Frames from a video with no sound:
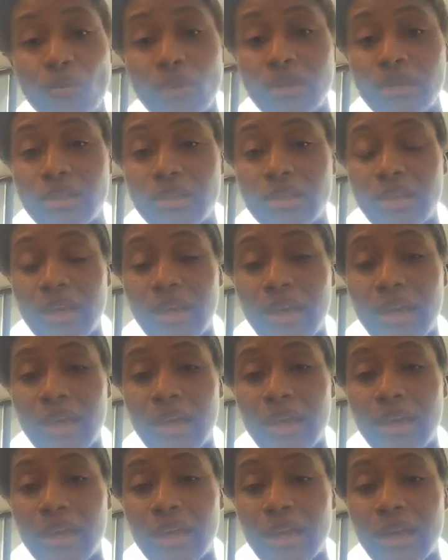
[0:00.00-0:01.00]
was
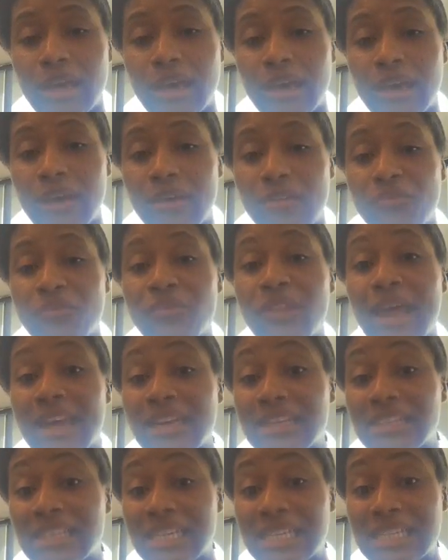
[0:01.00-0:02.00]
a uh,
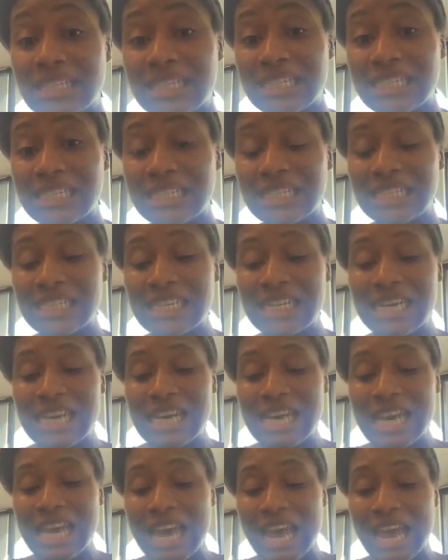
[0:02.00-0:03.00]
flight attendant
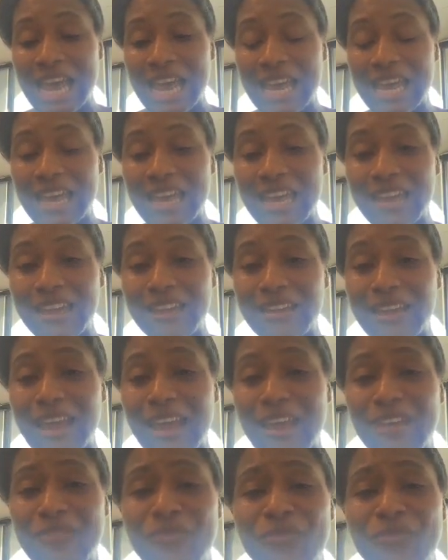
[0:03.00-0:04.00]
and a